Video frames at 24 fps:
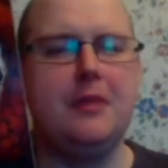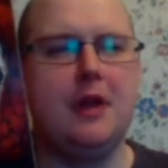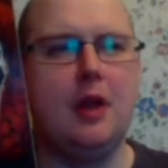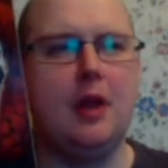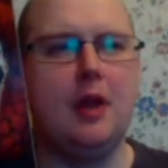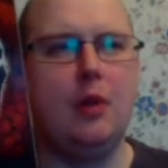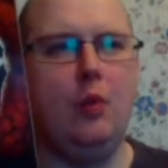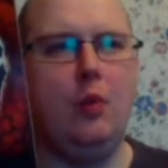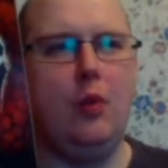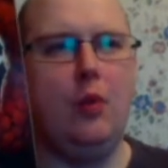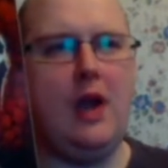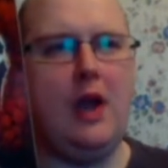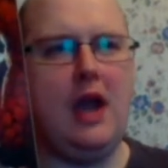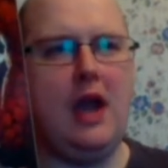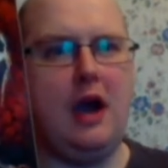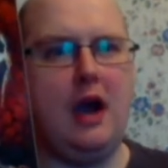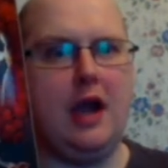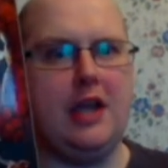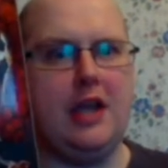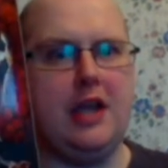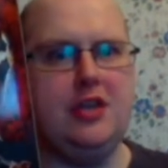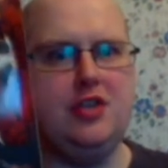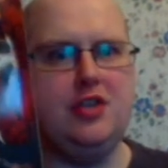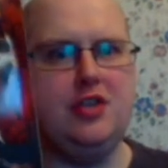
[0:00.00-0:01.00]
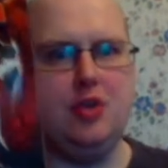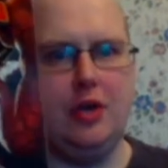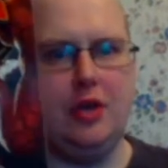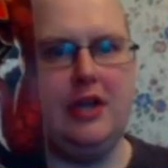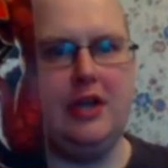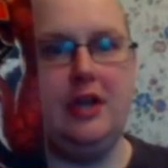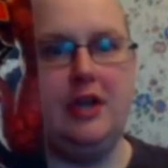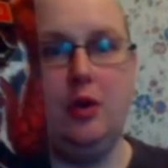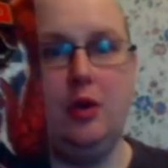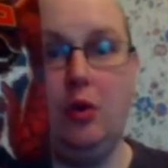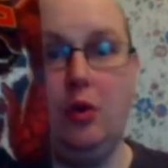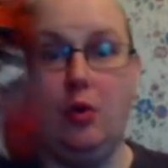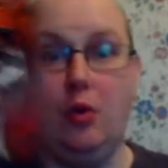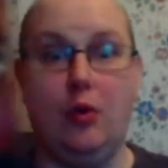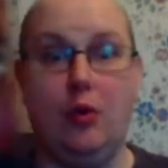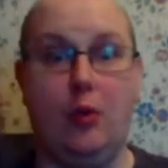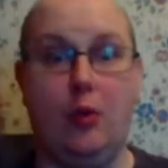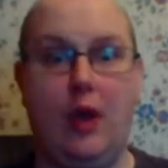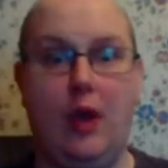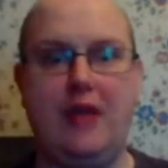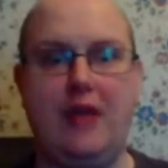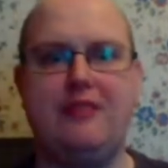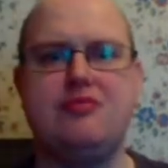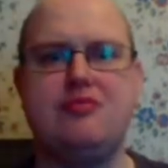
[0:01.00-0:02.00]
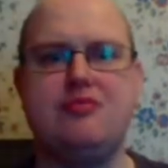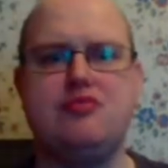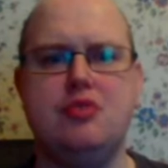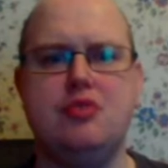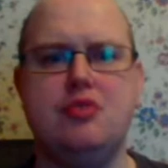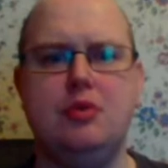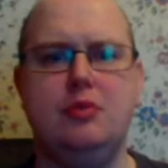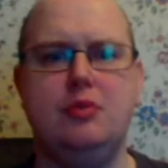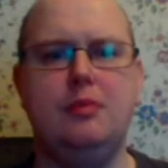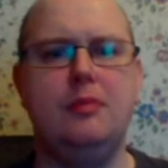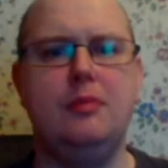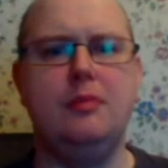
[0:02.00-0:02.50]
where I enjoyed it all the way through.